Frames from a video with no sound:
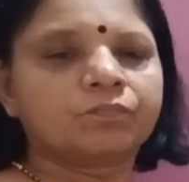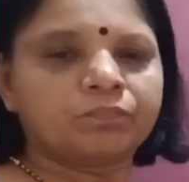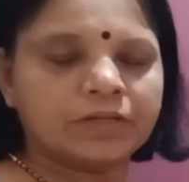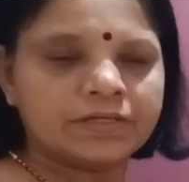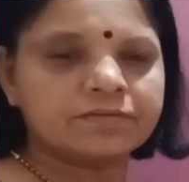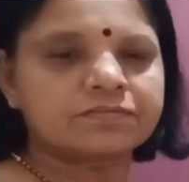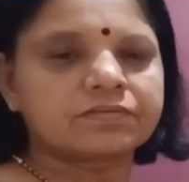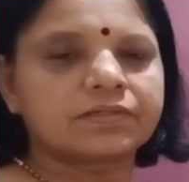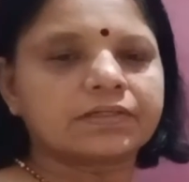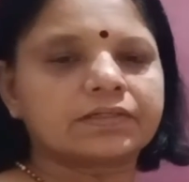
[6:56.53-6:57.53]

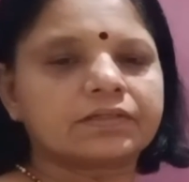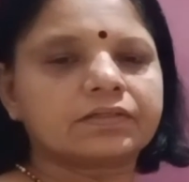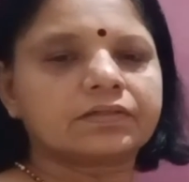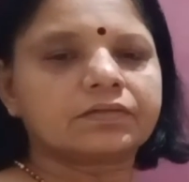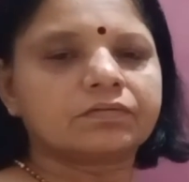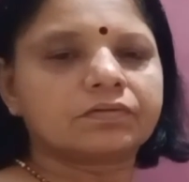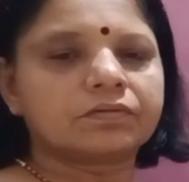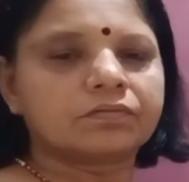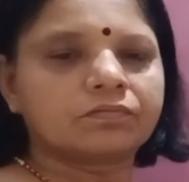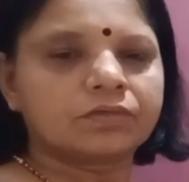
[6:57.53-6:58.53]
Please
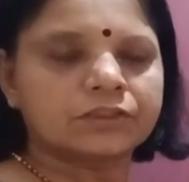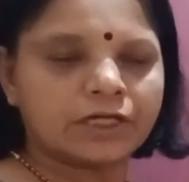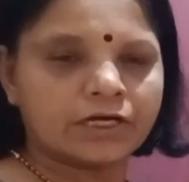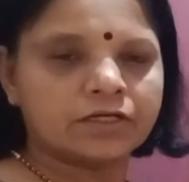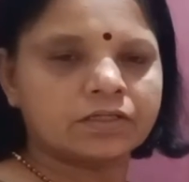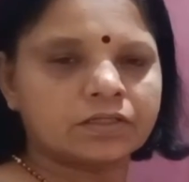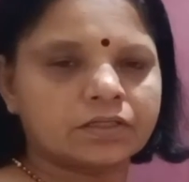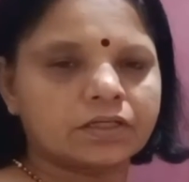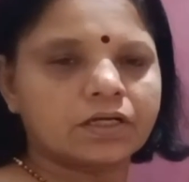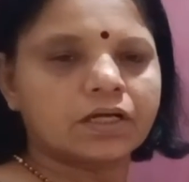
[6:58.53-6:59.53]

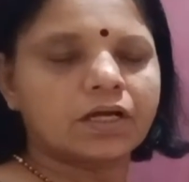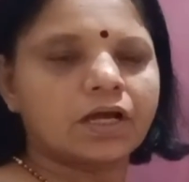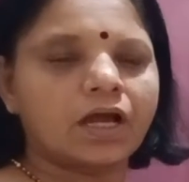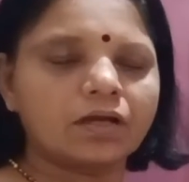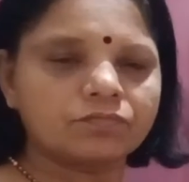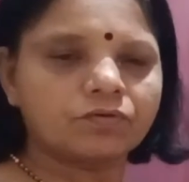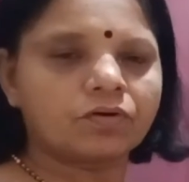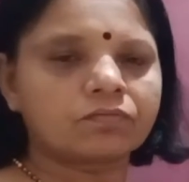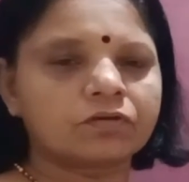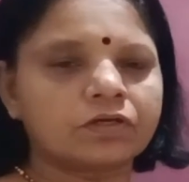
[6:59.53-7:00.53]
share and
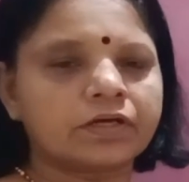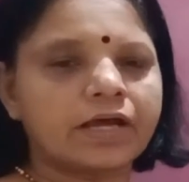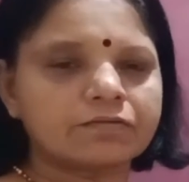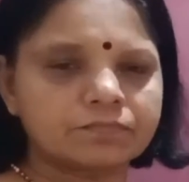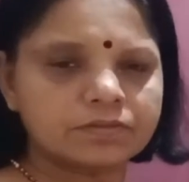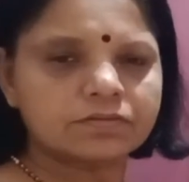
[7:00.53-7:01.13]
forward as much